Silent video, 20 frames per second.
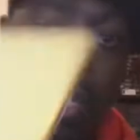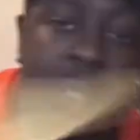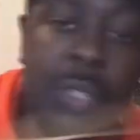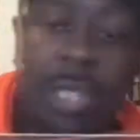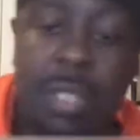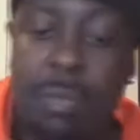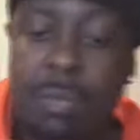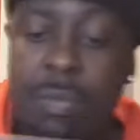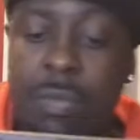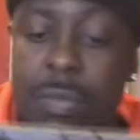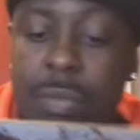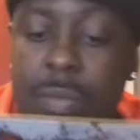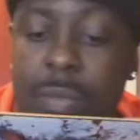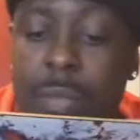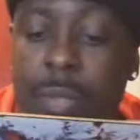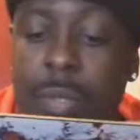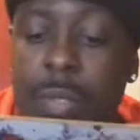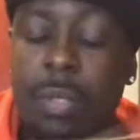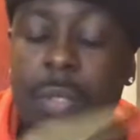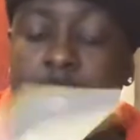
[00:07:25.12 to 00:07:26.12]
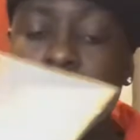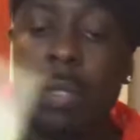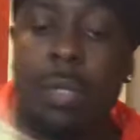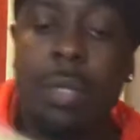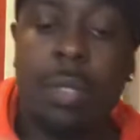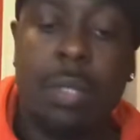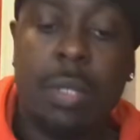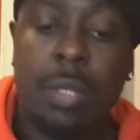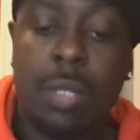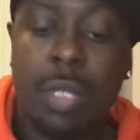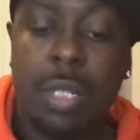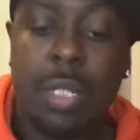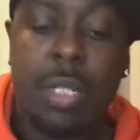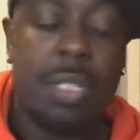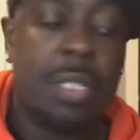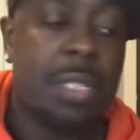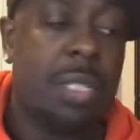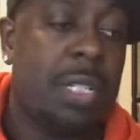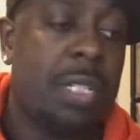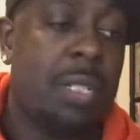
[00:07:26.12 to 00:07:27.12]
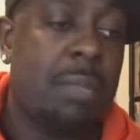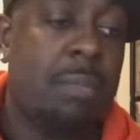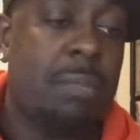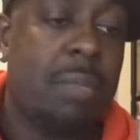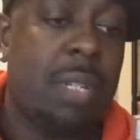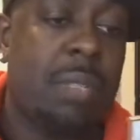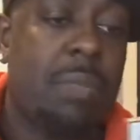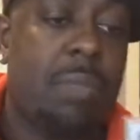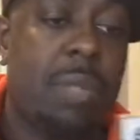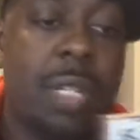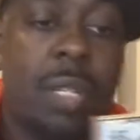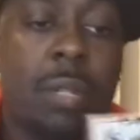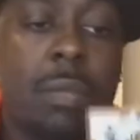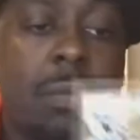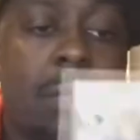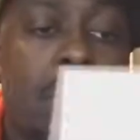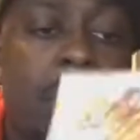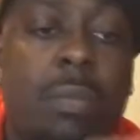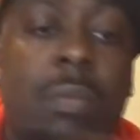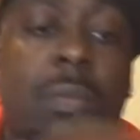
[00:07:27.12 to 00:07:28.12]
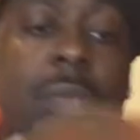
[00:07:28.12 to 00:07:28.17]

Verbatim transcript: on it or something. Yeah, so that's that's pretty cool.